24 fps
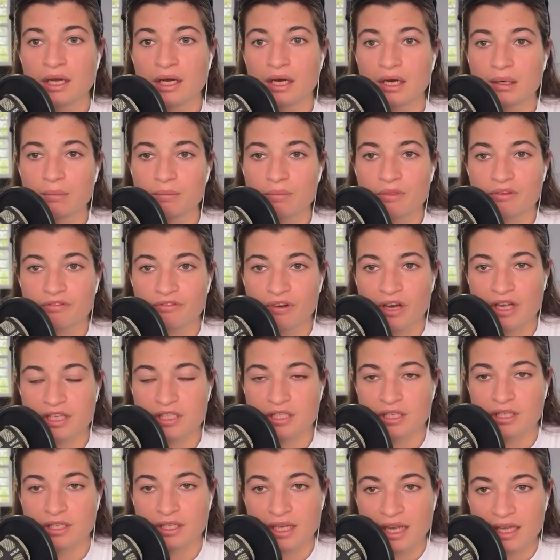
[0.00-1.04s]
The
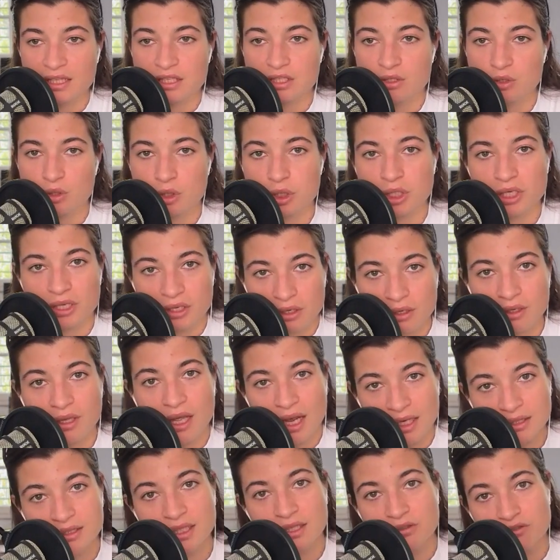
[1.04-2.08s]
faster it gets, usually your
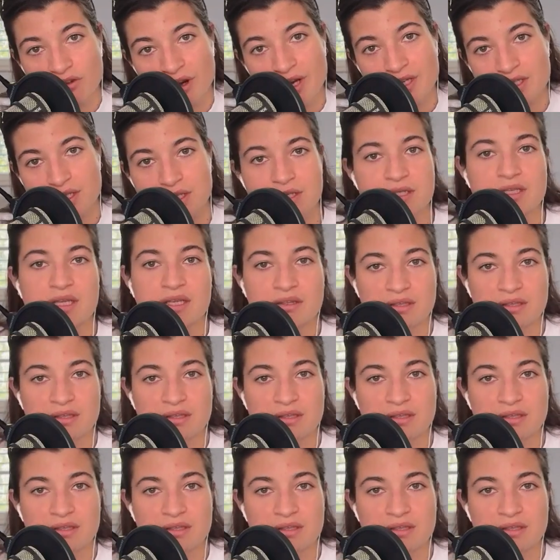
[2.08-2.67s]
lactate rises,